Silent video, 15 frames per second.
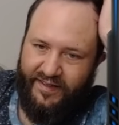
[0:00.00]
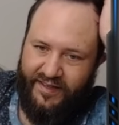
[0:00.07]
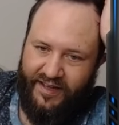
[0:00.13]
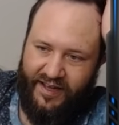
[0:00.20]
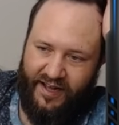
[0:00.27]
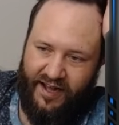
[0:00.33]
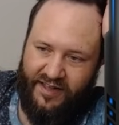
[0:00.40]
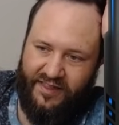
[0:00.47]

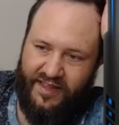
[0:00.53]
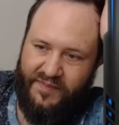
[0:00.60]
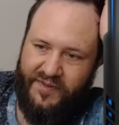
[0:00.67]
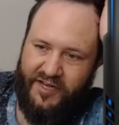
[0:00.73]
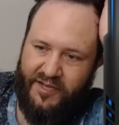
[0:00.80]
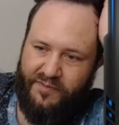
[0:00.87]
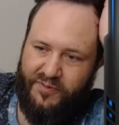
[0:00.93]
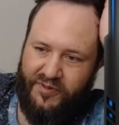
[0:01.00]
Uh,
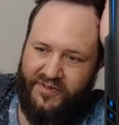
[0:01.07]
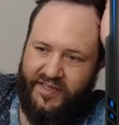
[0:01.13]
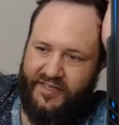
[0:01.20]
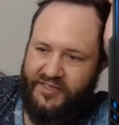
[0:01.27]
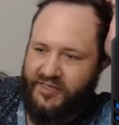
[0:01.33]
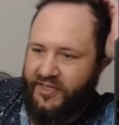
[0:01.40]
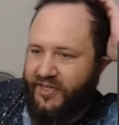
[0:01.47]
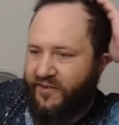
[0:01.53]
unlimited
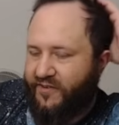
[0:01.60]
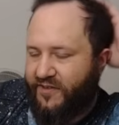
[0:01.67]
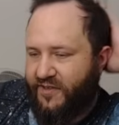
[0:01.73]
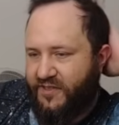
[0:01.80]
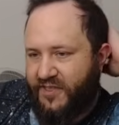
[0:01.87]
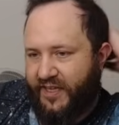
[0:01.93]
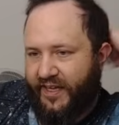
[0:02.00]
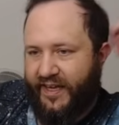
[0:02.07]
potential here with Hugh
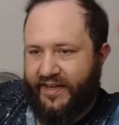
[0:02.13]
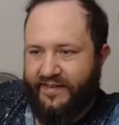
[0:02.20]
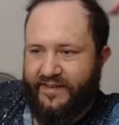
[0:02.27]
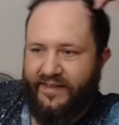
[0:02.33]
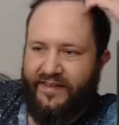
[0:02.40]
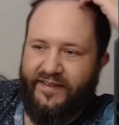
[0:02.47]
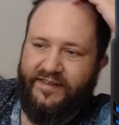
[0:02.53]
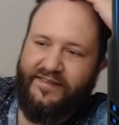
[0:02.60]

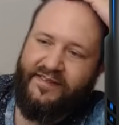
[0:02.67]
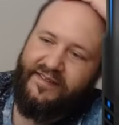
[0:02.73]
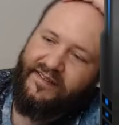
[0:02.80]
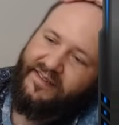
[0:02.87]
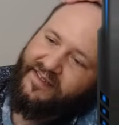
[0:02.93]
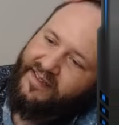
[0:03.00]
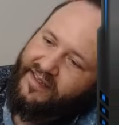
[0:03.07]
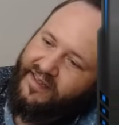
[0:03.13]
Giganticus.
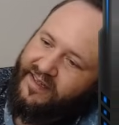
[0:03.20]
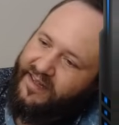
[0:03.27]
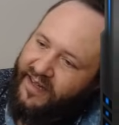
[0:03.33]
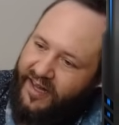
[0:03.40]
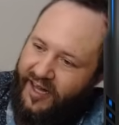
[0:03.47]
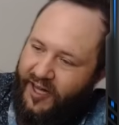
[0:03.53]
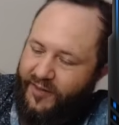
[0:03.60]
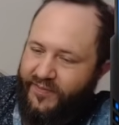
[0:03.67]

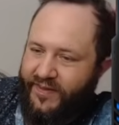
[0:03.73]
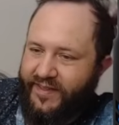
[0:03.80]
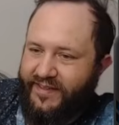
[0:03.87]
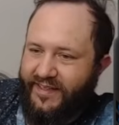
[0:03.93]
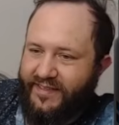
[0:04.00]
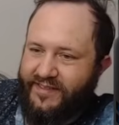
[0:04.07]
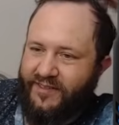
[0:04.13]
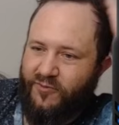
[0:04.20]
Um, he
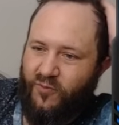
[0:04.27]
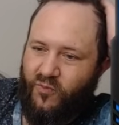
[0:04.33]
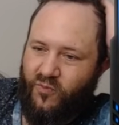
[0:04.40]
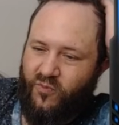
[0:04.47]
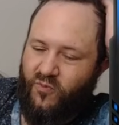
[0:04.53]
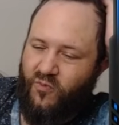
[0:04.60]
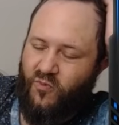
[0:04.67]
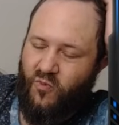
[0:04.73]
doesn't
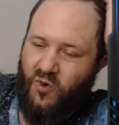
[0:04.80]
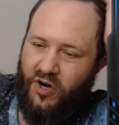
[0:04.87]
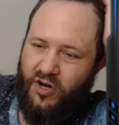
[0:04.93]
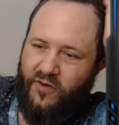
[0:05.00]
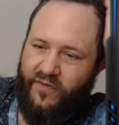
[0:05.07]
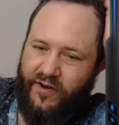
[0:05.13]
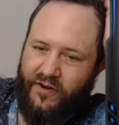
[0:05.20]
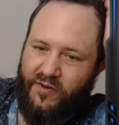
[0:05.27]

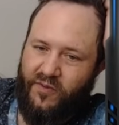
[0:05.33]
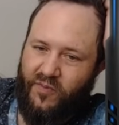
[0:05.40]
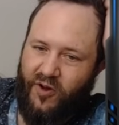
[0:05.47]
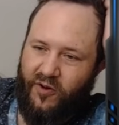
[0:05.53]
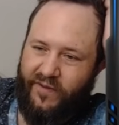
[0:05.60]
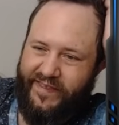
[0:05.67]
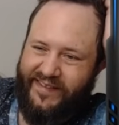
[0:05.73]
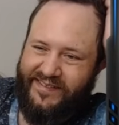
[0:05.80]
work very
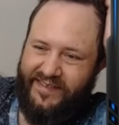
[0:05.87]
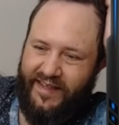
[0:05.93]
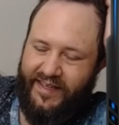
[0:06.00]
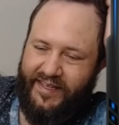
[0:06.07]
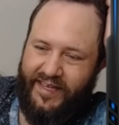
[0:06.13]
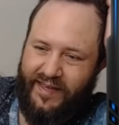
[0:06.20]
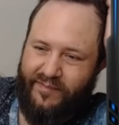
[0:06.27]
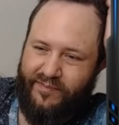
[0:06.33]
well with his
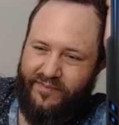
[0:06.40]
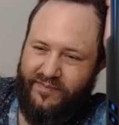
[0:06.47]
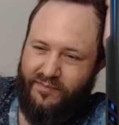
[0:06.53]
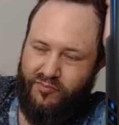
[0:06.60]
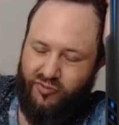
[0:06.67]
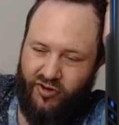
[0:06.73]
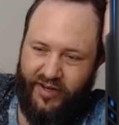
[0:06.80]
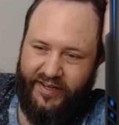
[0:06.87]
late game
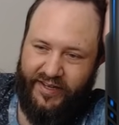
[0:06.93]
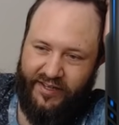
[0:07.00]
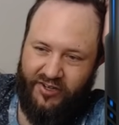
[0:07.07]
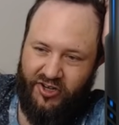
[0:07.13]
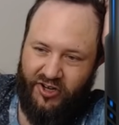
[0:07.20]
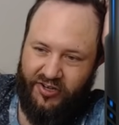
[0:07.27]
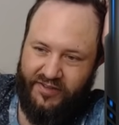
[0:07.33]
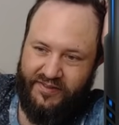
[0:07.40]
brainy
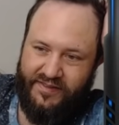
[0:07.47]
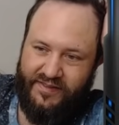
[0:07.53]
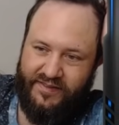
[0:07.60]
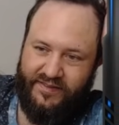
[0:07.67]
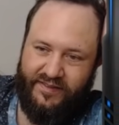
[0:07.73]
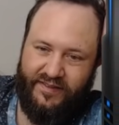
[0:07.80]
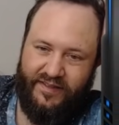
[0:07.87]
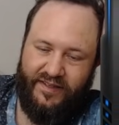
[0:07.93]
cards
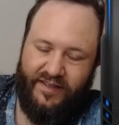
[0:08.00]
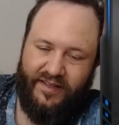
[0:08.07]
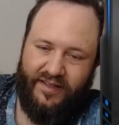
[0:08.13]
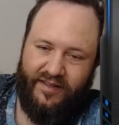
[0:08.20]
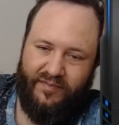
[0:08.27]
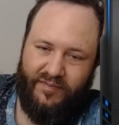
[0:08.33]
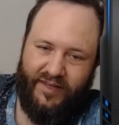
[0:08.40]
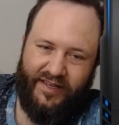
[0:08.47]

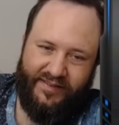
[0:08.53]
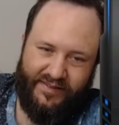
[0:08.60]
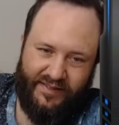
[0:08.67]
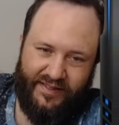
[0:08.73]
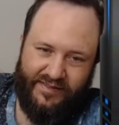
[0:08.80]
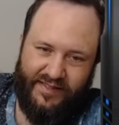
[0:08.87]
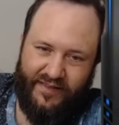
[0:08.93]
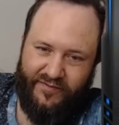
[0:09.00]
because he
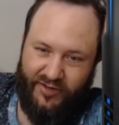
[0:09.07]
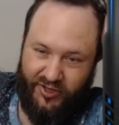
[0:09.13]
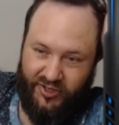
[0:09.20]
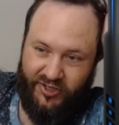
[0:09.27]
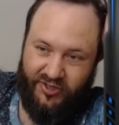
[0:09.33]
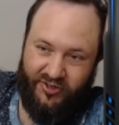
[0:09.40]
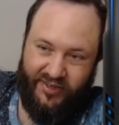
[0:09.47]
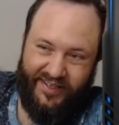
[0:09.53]
doesn't have very
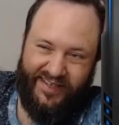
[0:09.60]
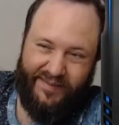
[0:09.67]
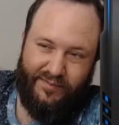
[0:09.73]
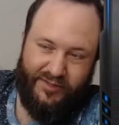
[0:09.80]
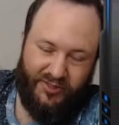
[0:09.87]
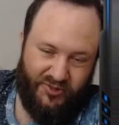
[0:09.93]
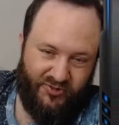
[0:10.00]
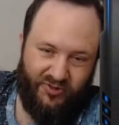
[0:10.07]
good early game
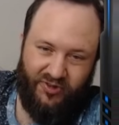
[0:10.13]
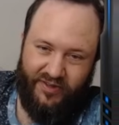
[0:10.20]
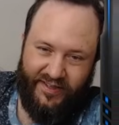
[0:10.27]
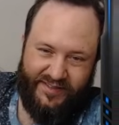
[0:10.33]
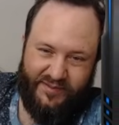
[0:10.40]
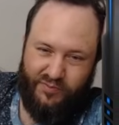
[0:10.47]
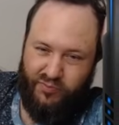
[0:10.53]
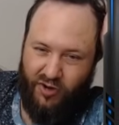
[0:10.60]
control.
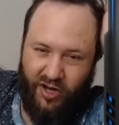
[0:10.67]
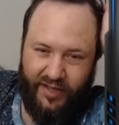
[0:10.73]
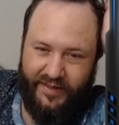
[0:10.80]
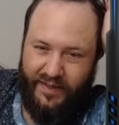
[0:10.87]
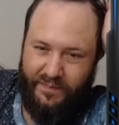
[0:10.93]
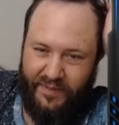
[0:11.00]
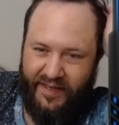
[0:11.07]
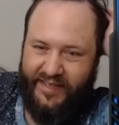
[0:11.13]
That's probably
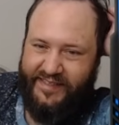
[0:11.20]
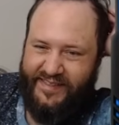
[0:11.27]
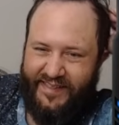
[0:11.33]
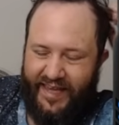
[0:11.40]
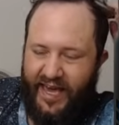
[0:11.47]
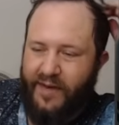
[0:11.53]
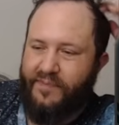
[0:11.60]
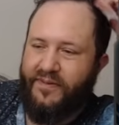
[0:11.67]
the biggest
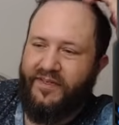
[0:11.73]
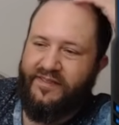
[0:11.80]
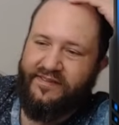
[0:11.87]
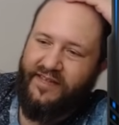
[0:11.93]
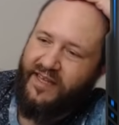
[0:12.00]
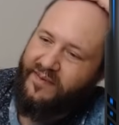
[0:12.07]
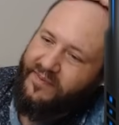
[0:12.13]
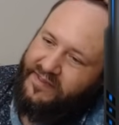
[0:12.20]
gap in his
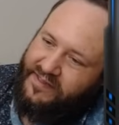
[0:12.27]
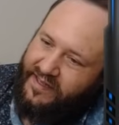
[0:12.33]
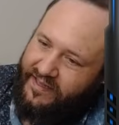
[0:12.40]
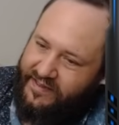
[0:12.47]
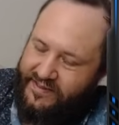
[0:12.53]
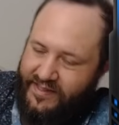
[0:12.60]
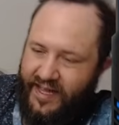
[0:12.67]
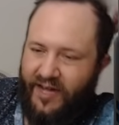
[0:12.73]
game, is that
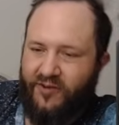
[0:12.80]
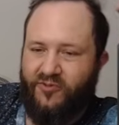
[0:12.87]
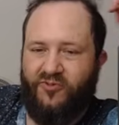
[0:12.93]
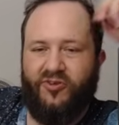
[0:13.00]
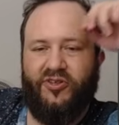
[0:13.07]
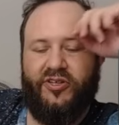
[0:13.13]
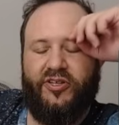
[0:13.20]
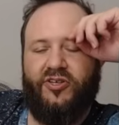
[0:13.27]
he's not
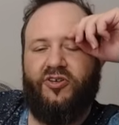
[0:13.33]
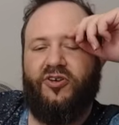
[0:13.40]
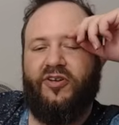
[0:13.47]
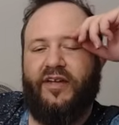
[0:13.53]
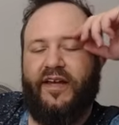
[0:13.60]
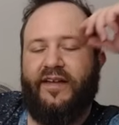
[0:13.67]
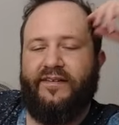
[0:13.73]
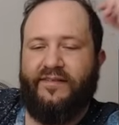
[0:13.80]
really good
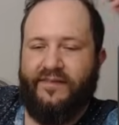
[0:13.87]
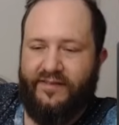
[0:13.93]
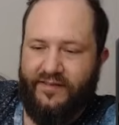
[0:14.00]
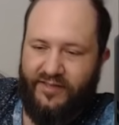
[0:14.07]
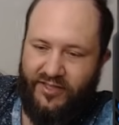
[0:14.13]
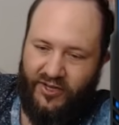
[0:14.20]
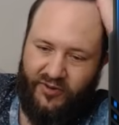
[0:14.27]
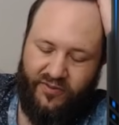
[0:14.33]
at,
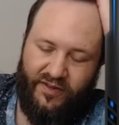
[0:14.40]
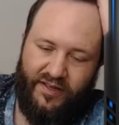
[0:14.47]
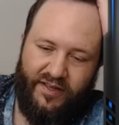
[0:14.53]
you know,